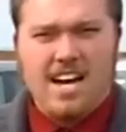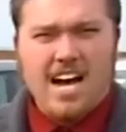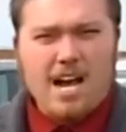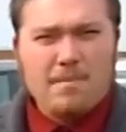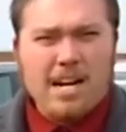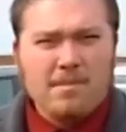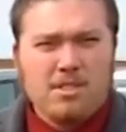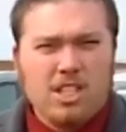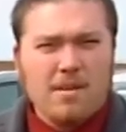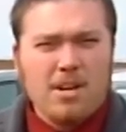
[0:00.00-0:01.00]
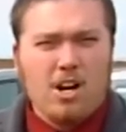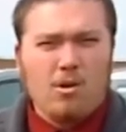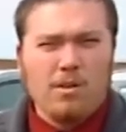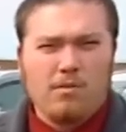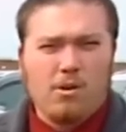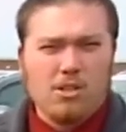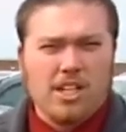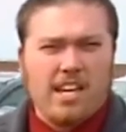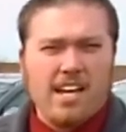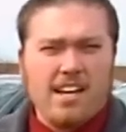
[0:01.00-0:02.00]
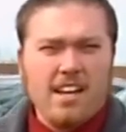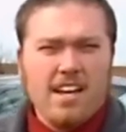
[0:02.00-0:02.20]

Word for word: Hi, my name is Jamie Hall with Folger Kia,